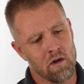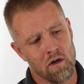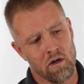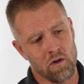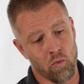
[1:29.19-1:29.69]

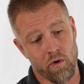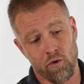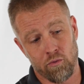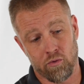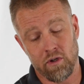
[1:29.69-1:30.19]
the
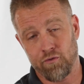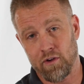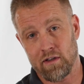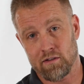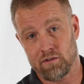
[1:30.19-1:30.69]
103
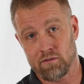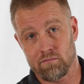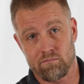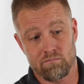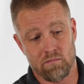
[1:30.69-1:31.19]
fits
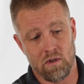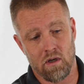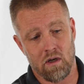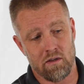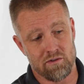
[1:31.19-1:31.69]

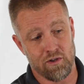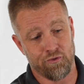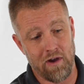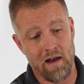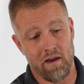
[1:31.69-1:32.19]

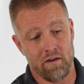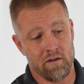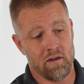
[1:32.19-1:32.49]
just fine.